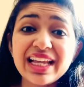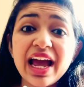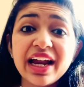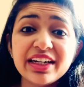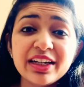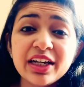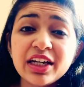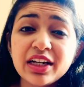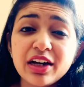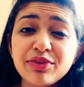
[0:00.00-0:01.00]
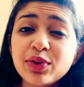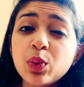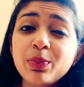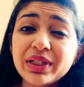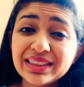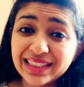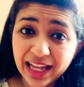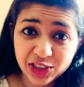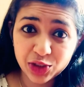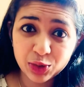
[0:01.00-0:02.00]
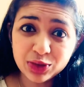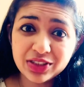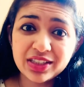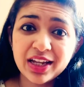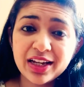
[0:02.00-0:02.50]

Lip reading: had a few pistachios,